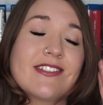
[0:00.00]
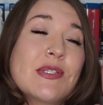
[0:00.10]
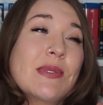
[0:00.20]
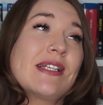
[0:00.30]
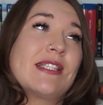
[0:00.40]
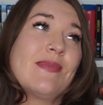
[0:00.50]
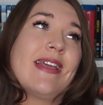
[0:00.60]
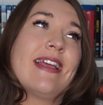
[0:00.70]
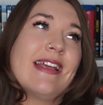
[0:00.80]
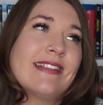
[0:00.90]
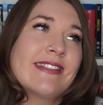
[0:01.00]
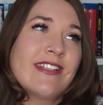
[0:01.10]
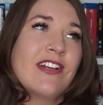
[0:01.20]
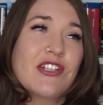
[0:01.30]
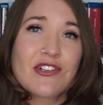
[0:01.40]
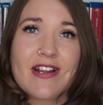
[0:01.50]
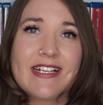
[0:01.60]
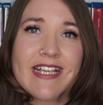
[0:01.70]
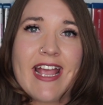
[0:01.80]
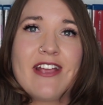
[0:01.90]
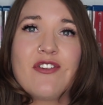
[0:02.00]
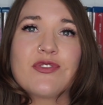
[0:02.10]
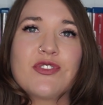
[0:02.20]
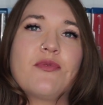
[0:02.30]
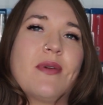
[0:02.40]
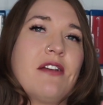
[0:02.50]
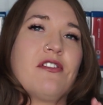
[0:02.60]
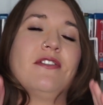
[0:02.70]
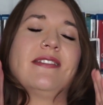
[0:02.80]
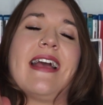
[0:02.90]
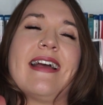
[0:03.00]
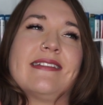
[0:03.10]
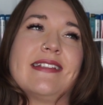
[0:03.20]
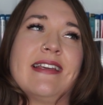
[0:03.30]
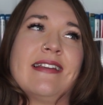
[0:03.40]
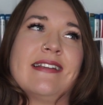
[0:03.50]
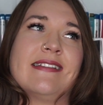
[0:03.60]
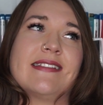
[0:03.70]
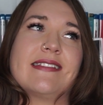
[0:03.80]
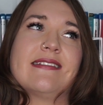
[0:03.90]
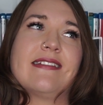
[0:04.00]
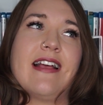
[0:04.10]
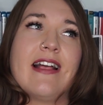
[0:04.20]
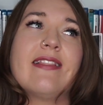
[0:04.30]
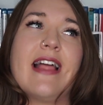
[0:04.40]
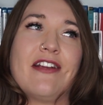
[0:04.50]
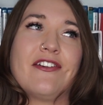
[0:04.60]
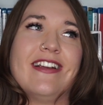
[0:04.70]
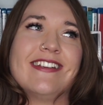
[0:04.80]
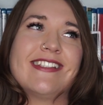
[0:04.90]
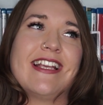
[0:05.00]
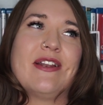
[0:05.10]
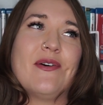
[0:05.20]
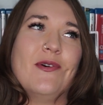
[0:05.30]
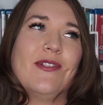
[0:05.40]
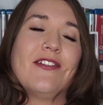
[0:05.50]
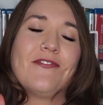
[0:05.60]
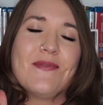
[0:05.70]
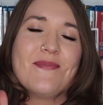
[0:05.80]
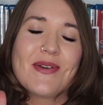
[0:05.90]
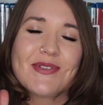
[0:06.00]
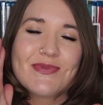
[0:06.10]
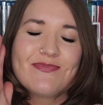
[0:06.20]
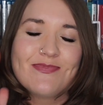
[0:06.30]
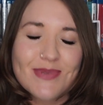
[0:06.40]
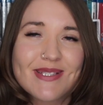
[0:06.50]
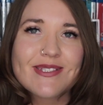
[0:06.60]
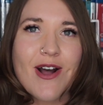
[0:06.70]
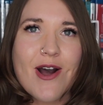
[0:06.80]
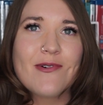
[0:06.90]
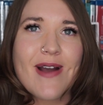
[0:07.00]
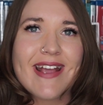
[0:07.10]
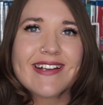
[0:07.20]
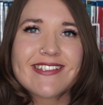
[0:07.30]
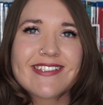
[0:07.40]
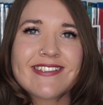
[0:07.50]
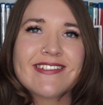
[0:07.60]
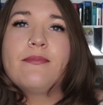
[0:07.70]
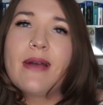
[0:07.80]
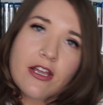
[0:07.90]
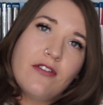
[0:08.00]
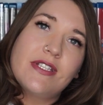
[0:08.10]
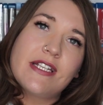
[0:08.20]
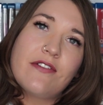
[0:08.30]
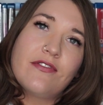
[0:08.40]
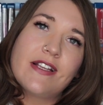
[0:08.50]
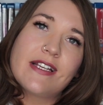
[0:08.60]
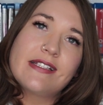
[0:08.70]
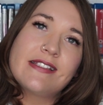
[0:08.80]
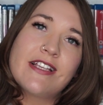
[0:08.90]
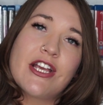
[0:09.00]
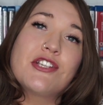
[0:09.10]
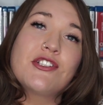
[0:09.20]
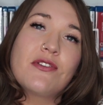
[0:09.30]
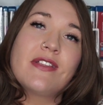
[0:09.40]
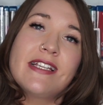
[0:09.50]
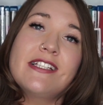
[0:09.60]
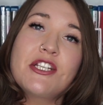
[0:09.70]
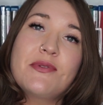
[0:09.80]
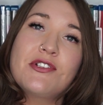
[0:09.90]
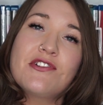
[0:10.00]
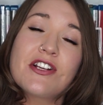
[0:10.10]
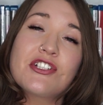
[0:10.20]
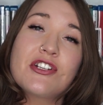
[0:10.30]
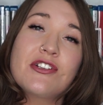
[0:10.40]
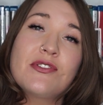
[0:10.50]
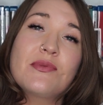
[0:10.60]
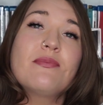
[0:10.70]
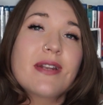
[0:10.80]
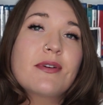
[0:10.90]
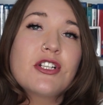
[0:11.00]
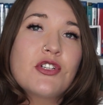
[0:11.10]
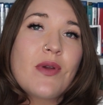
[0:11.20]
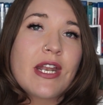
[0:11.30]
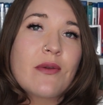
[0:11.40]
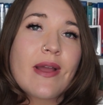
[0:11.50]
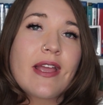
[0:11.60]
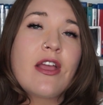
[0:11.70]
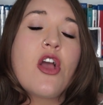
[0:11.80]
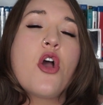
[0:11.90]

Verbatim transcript: Trust me, it's such a great take on superheroes, and it is hilarious in all of the most bizarre ways. Back over to Netflix, a show that needs no introduction, but I'm going to do it anyway.